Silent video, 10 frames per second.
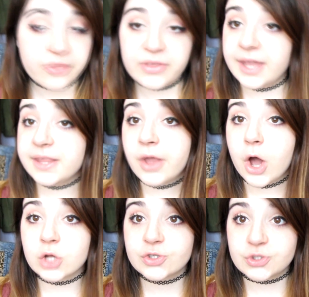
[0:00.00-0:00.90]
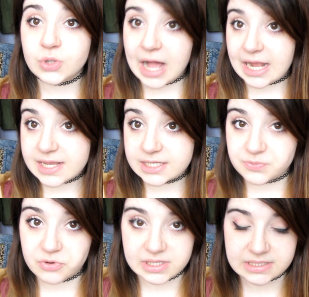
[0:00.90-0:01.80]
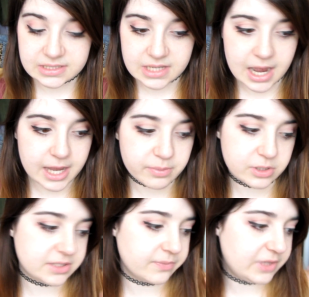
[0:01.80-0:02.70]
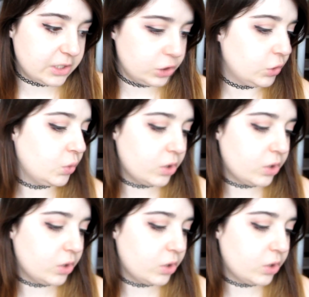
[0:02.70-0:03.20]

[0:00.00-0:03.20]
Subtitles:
Then onto AliExpress, I bought something new